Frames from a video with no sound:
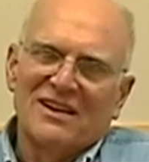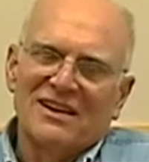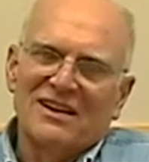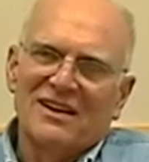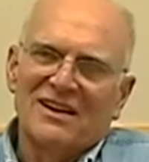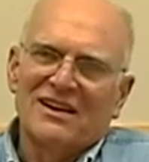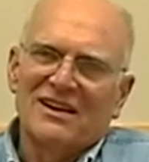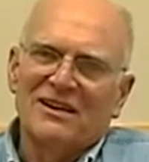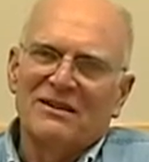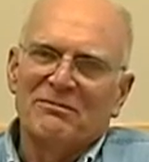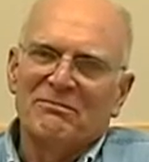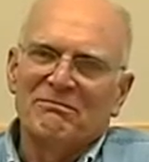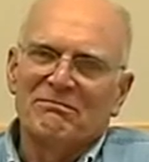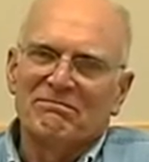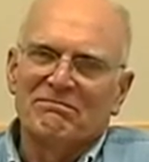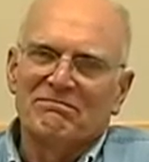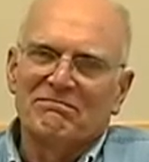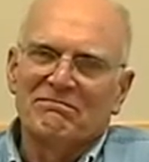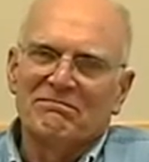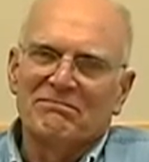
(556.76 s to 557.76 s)
Um,
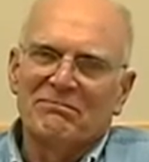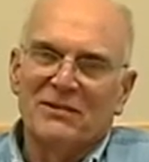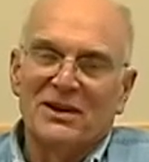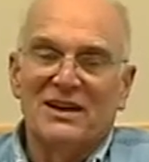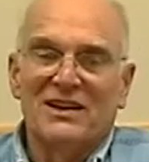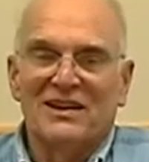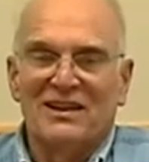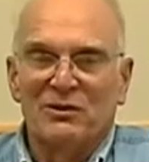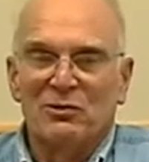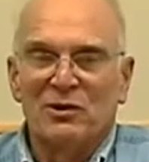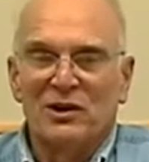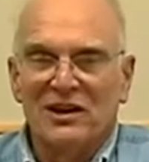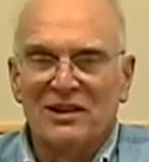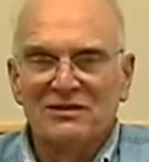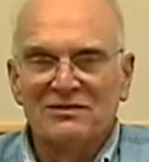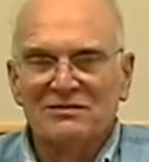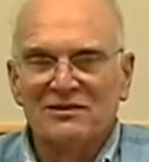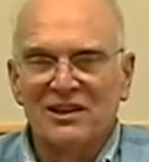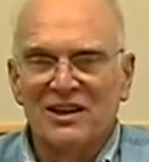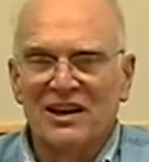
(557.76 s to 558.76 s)
but anyway,
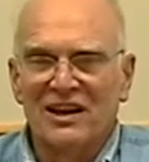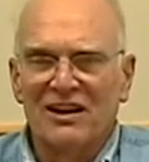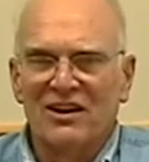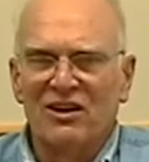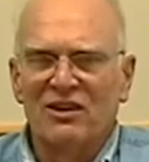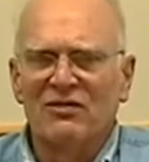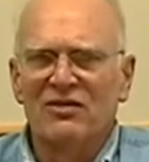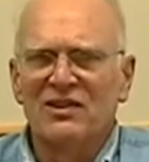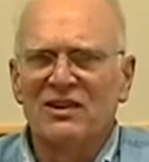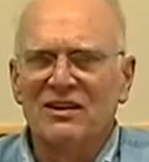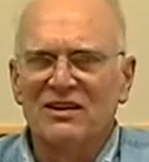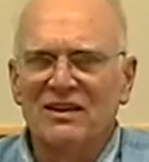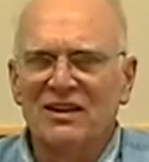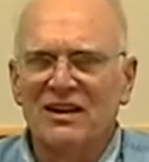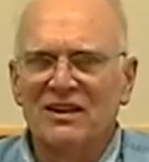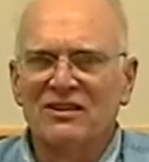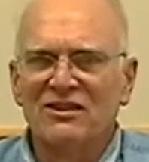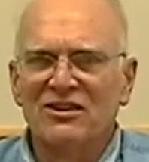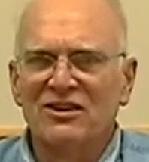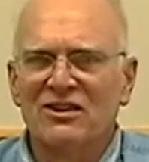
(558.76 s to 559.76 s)
we got off, and,
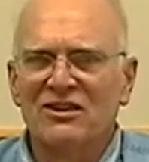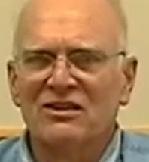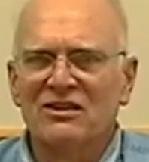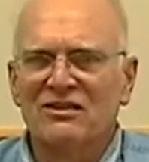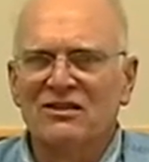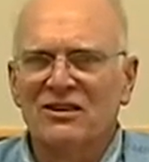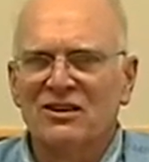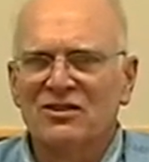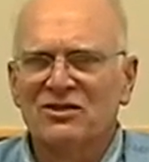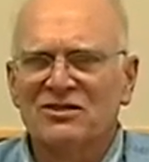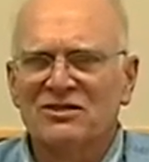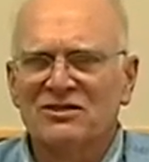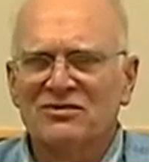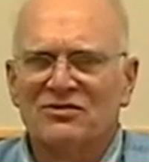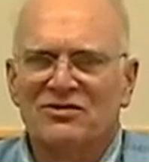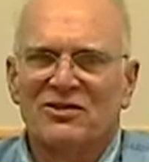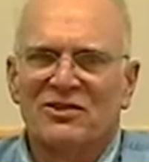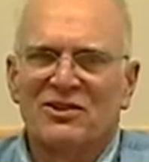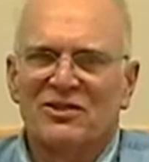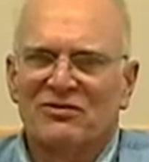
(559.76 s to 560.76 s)
and your clothes
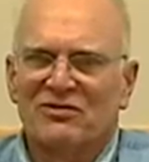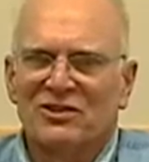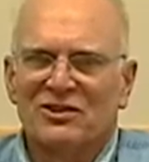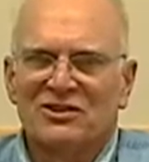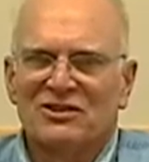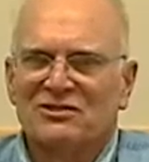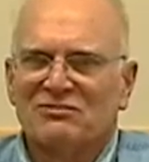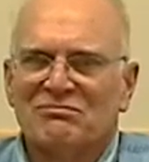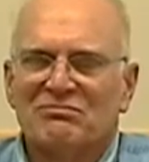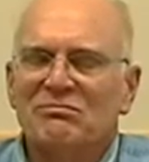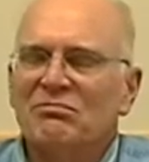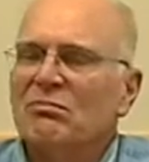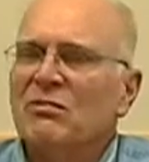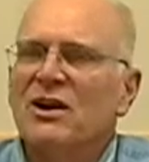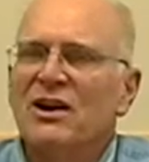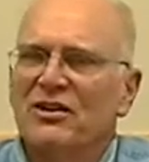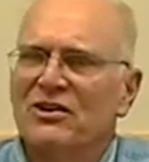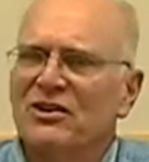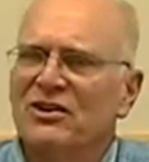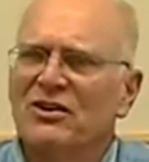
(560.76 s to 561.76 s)
for the first
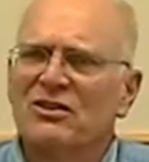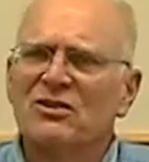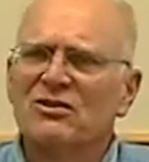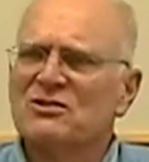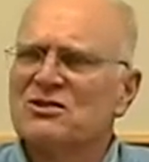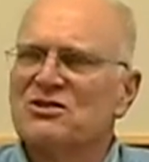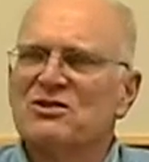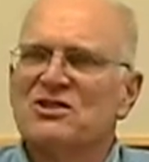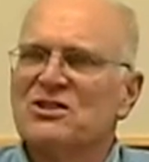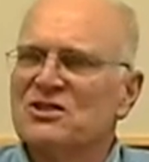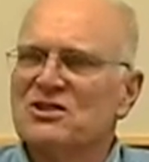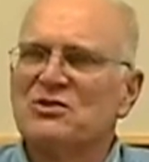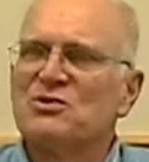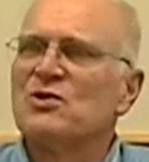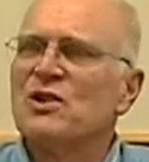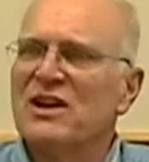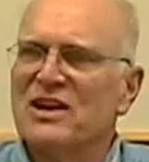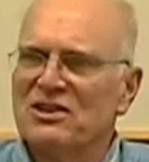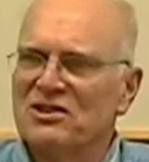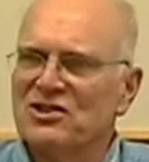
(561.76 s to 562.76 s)
month, your clothes are just
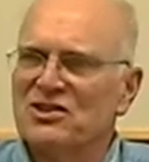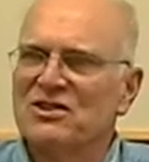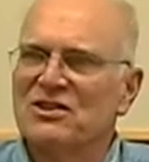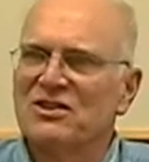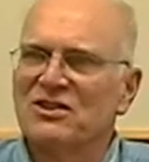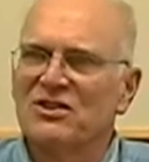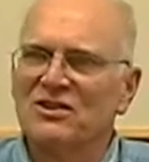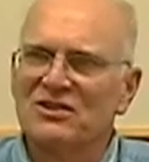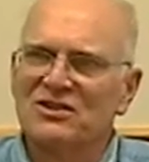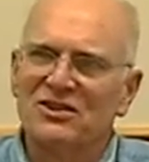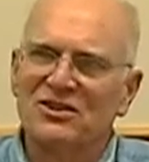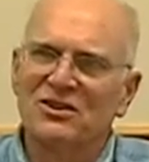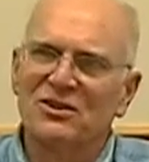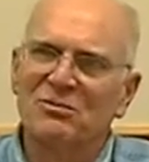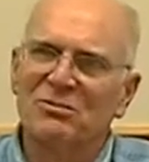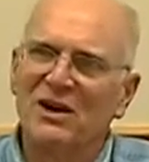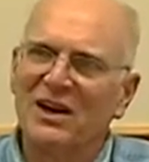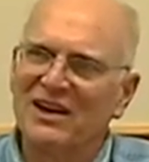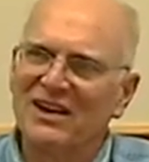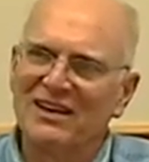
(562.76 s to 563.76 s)
drenched, you know, till your
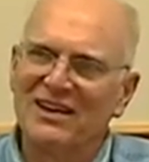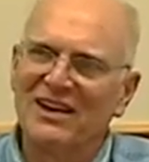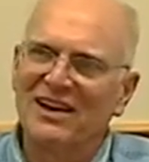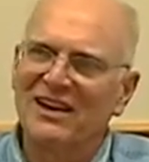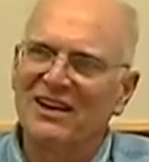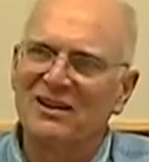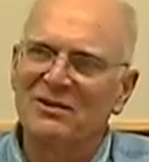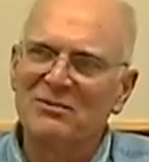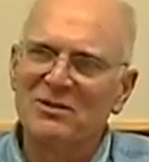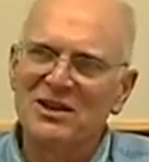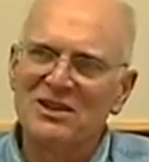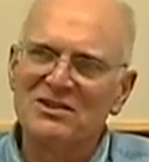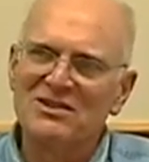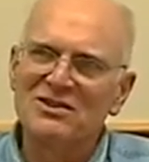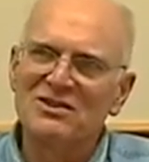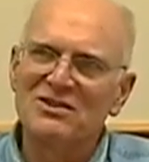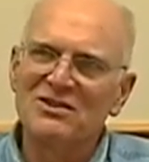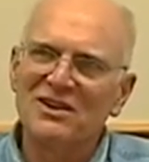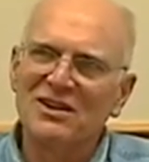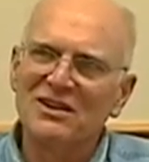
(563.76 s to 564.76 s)
body acclimates
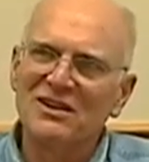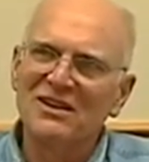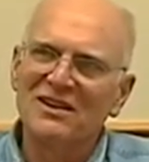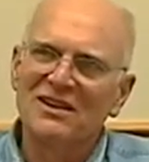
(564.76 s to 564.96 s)
to it.